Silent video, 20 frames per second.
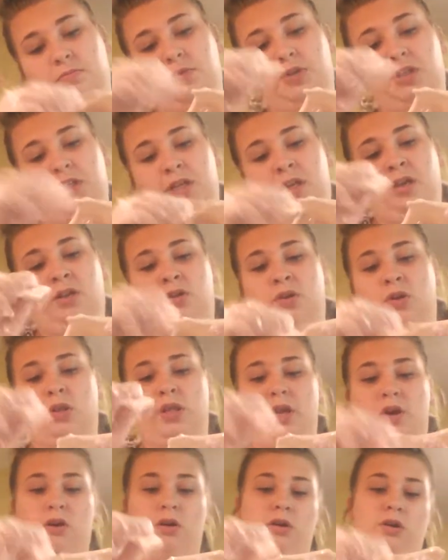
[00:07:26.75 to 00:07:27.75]

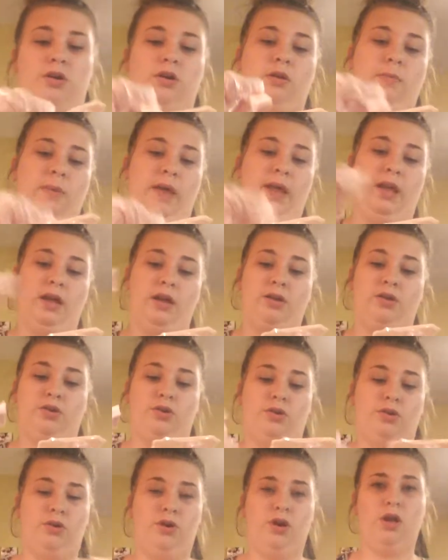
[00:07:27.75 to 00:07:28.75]
particularly harder to paint
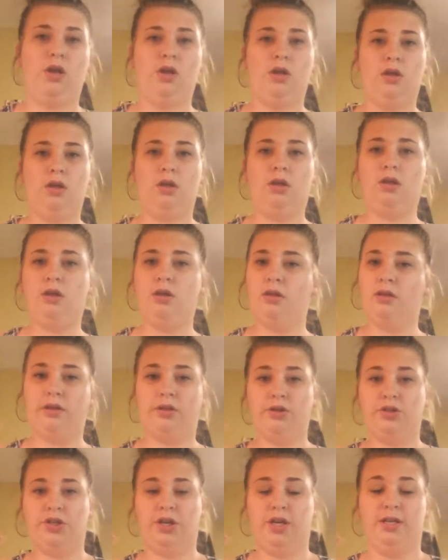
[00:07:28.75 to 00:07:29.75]
under
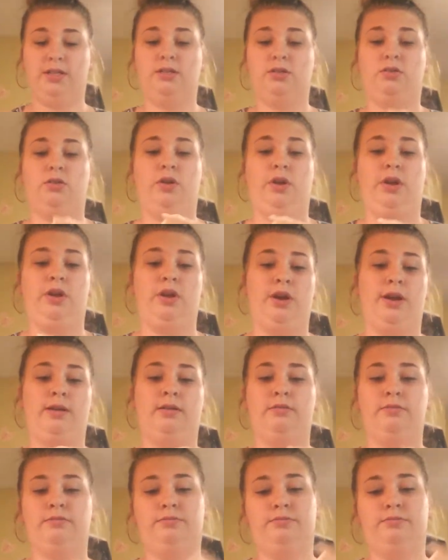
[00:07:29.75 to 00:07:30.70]
their chestal area,